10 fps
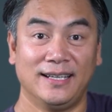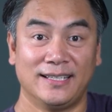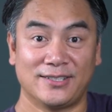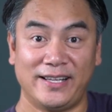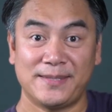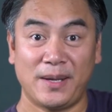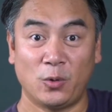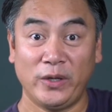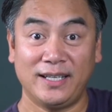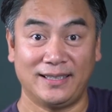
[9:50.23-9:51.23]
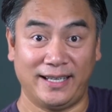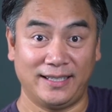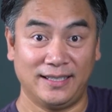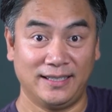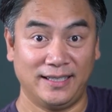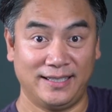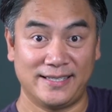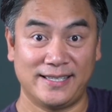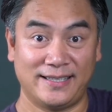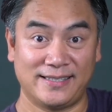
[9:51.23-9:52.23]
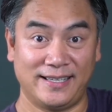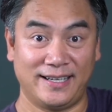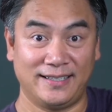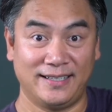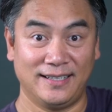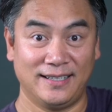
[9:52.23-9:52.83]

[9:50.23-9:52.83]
So that's my weak leg, in a sense that